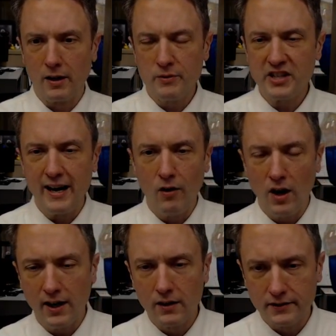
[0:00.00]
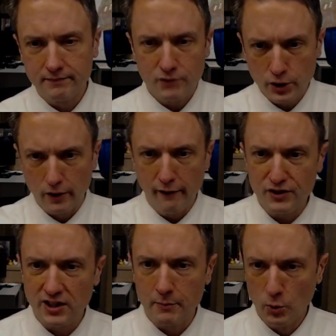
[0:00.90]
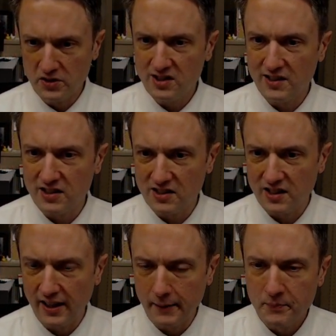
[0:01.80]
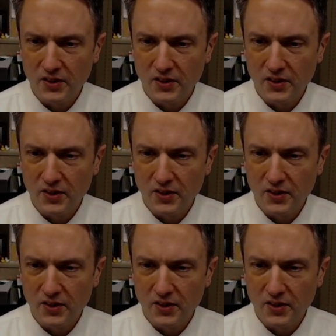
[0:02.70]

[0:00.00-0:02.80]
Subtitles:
It was an outlier, and sure enough, it's come to its senses today.